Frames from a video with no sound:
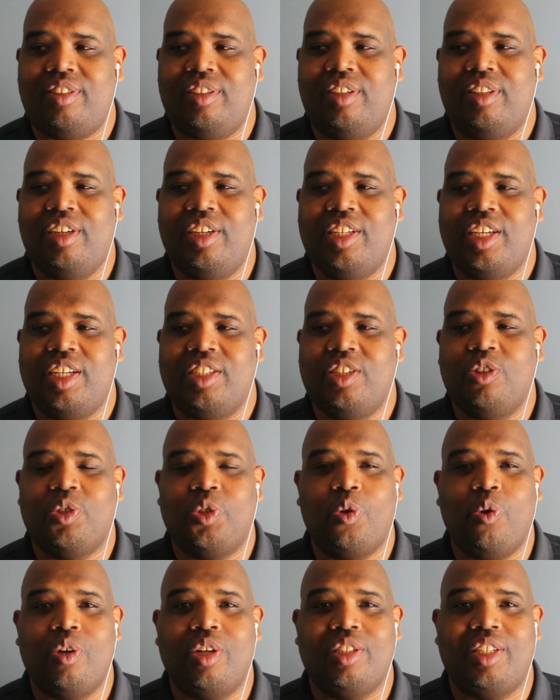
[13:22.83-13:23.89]
look at that. Your
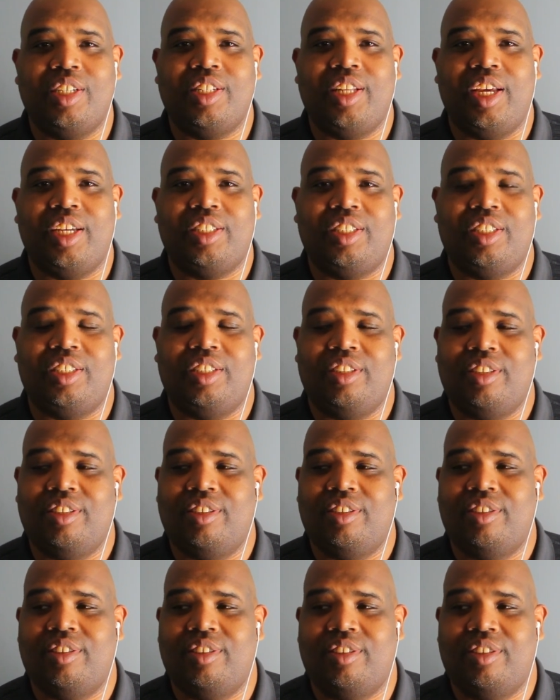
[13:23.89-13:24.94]
daughter did that shit.
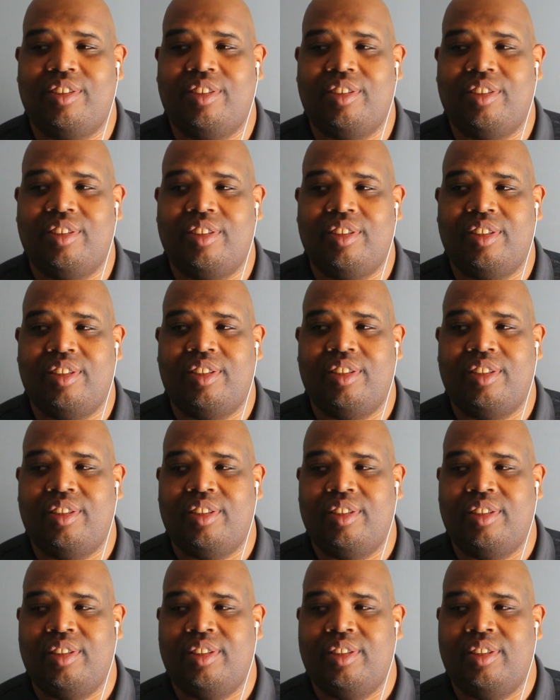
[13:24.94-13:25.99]
Is
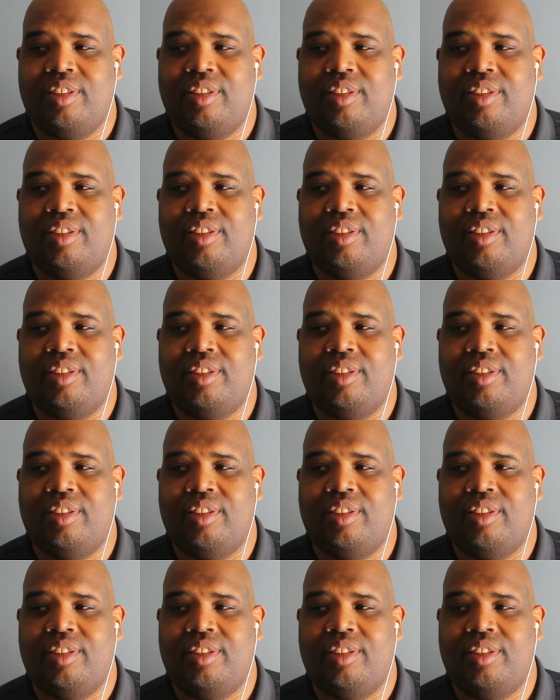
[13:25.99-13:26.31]
ours.